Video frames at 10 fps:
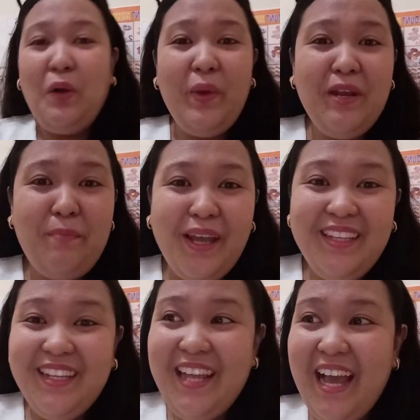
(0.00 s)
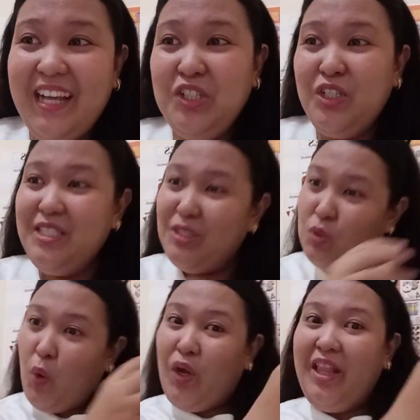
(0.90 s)
Queen by the neck and she's
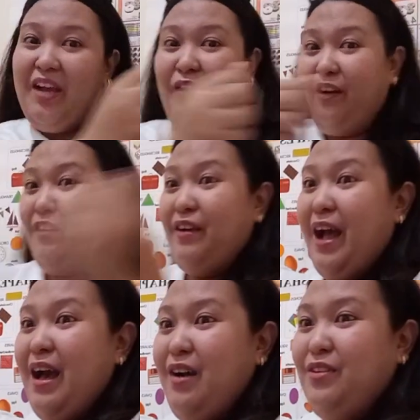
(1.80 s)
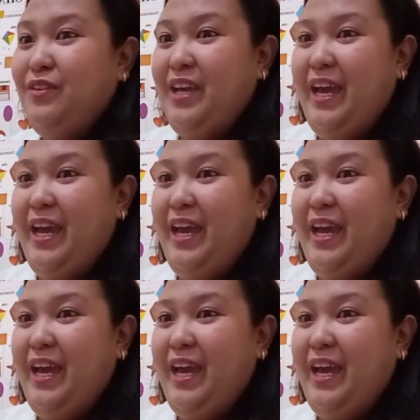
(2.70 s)
twirling her around.